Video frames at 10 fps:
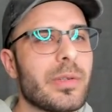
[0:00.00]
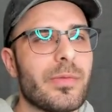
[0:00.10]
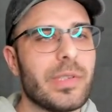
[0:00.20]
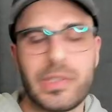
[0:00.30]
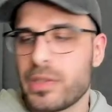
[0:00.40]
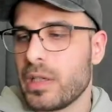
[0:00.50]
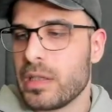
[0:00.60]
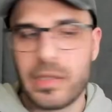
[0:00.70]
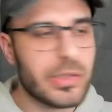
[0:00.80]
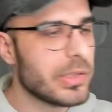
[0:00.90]
freestyle
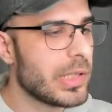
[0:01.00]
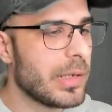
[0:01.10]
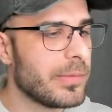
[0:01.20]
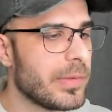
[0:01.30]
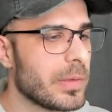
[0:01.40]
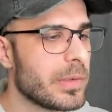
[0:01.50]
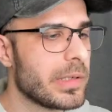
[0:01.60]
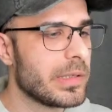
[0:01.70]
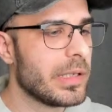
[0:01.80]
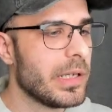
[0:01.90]
and just have fun with it.
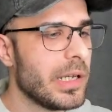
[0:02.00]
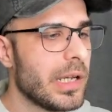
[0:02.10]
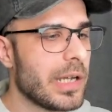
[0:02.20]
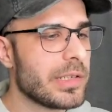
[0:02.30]
I just